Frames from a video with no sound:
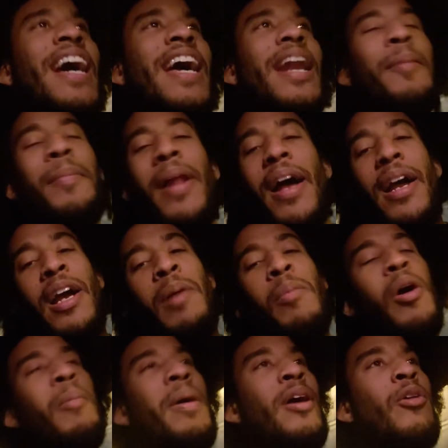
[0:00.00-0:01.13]
And I'm like, come
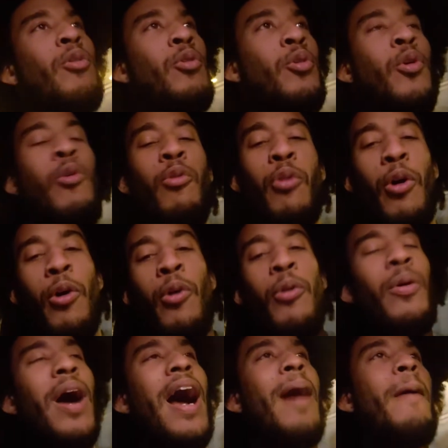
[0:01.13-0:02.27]
on, man, who
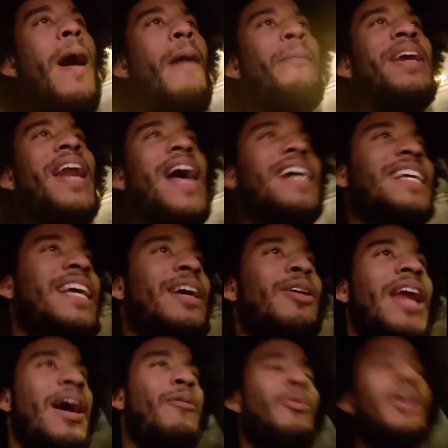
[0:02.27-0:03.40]
I mean, I get,
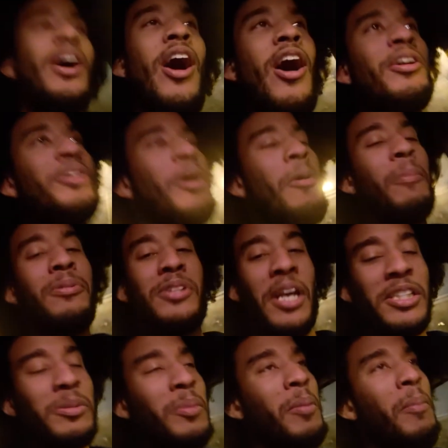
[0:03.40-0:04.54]
like, we all know
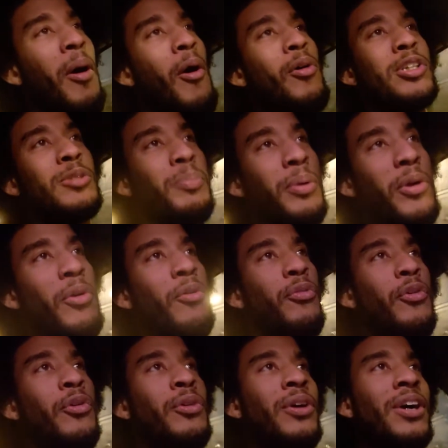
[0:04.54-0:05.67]
Jason Momoa is
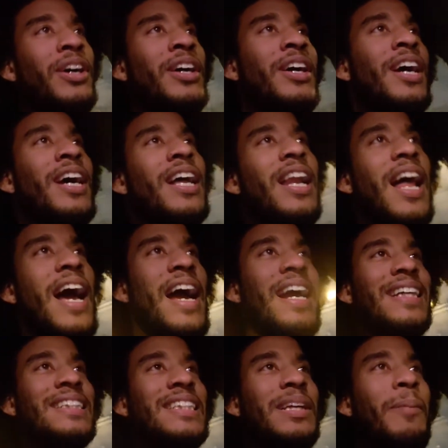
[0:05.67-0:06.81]
beautiful.
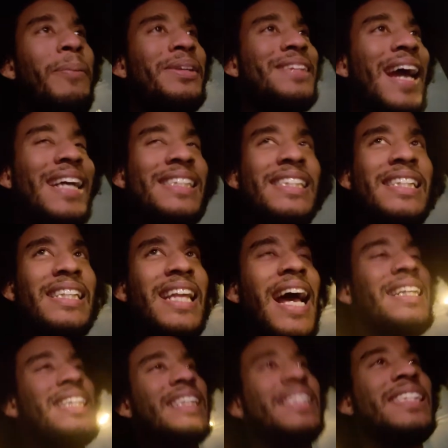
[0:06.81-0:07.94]
Like, but that's
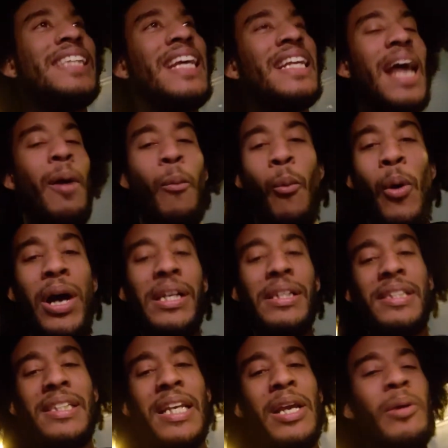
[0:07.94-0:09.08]
like the scene, that one
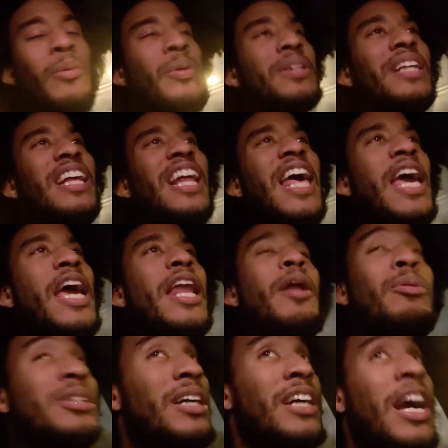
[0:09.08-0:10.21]
scene was, and it
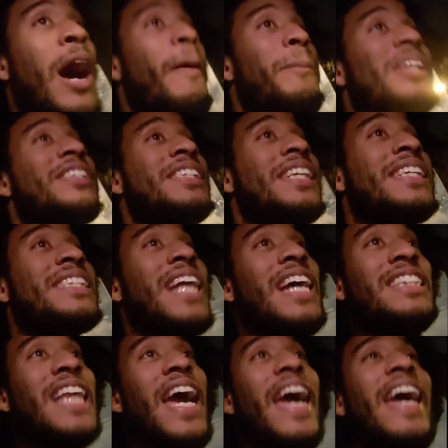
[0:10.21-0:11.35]
was a couple of scenes
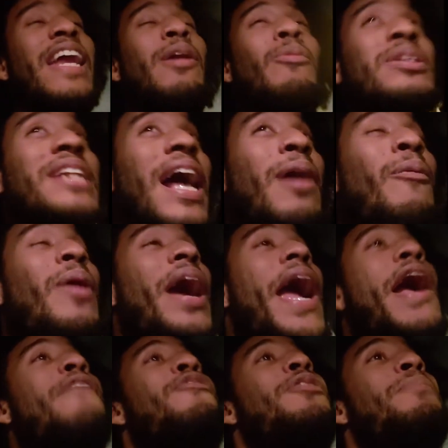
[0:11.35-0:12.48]
like that, and it was like where
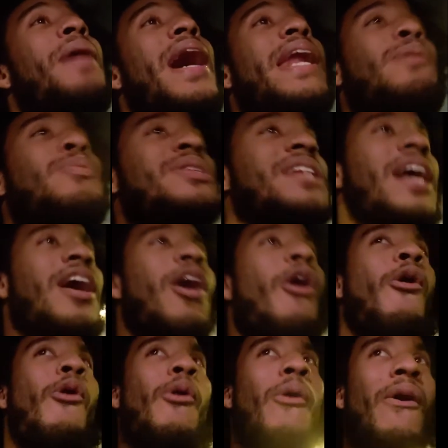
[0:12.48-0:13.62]
everybody was like,
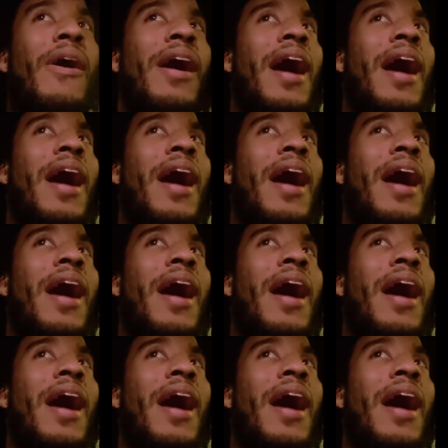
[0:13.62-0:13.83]
oh,